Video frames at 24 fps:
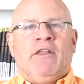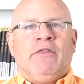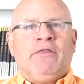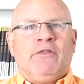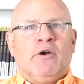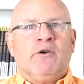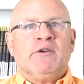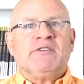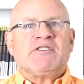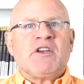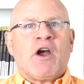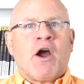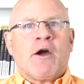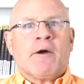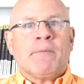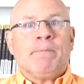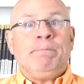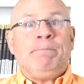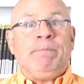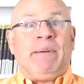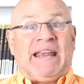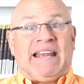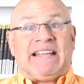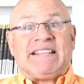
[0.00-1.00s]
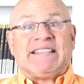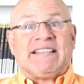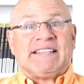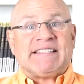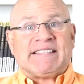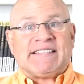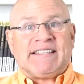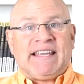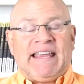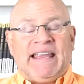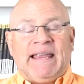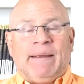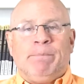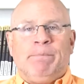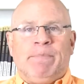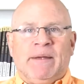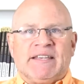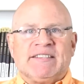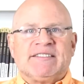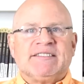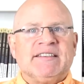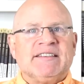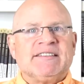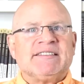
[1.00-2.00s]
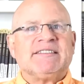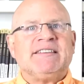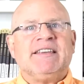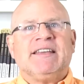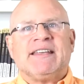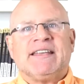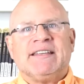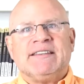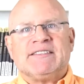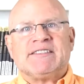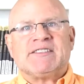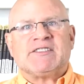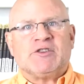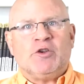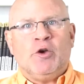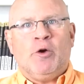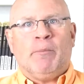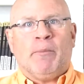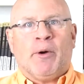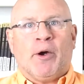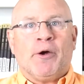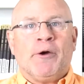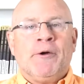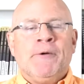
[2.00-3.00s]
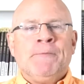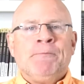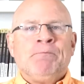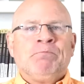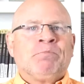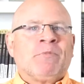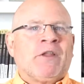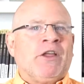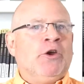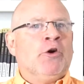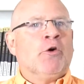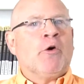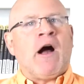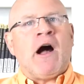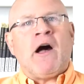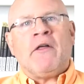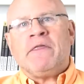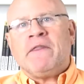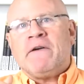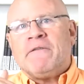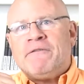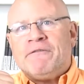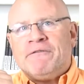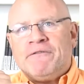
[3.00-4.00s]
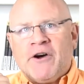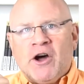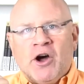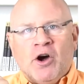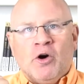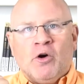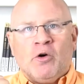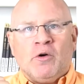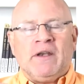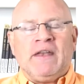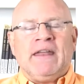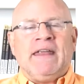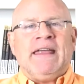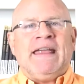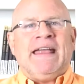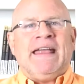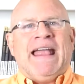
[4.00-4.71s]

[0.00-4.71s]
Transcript: Those are B2C, business to consumer. You're on the phone.